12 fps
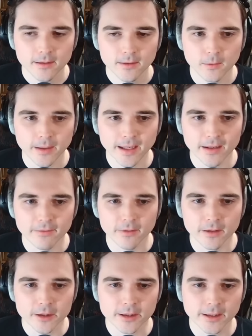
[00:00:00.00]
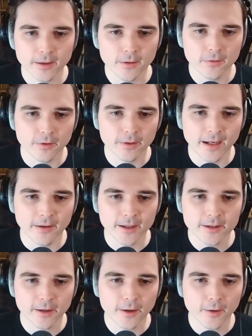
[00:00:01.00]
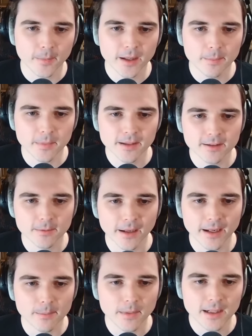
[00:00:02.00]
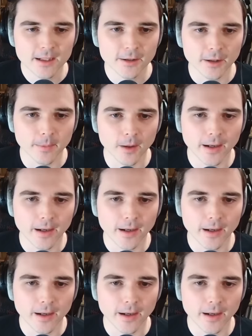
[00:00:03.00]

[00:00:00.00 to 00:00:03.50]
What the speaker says: We have the shell for that red shell. Oh, I'm going to miss my mini turbo.